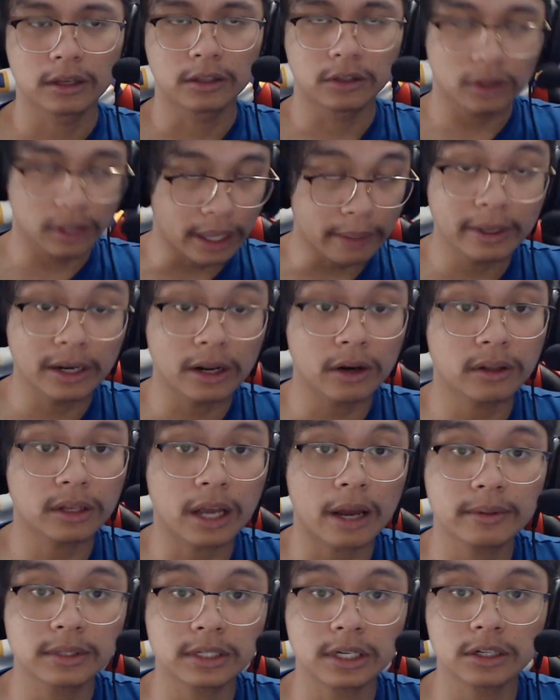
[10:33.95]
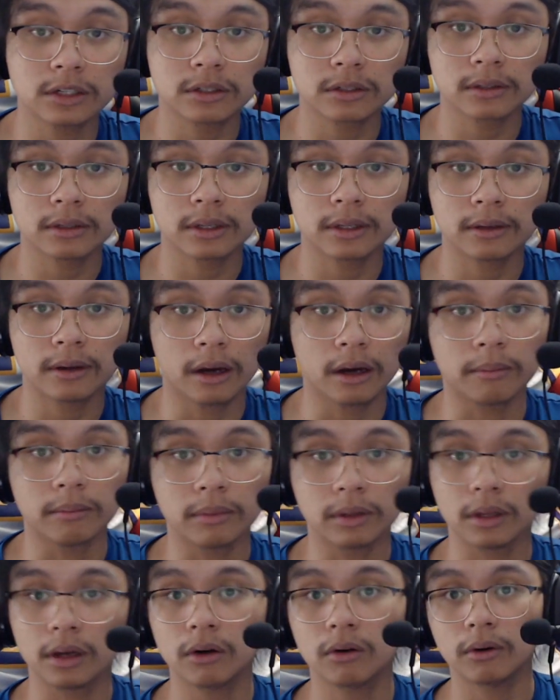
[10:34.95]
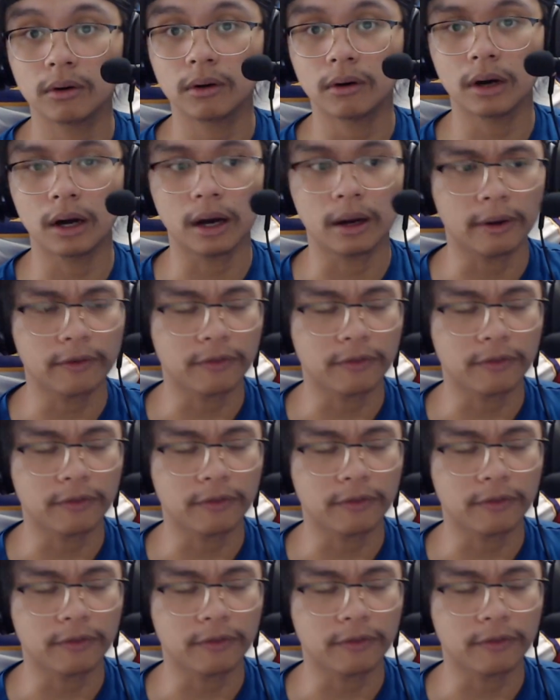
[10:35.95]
do let me know in the comment section um below uh,